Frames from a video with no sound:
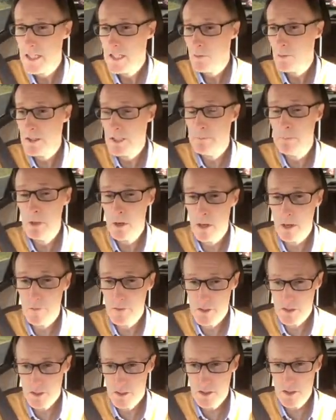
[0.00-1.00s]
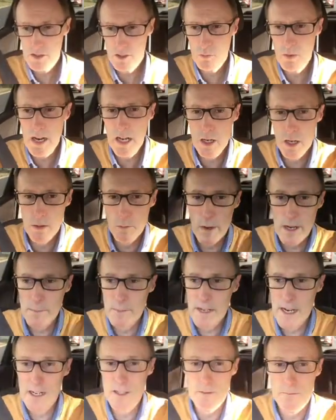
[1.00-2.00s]
When they pull off, there's quite a lot of weight
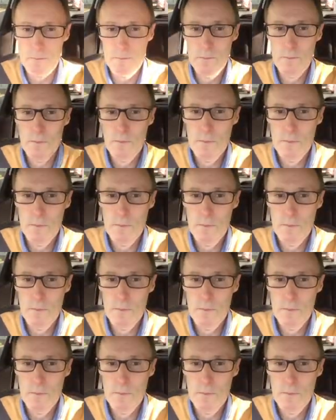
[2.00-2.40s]
behind them.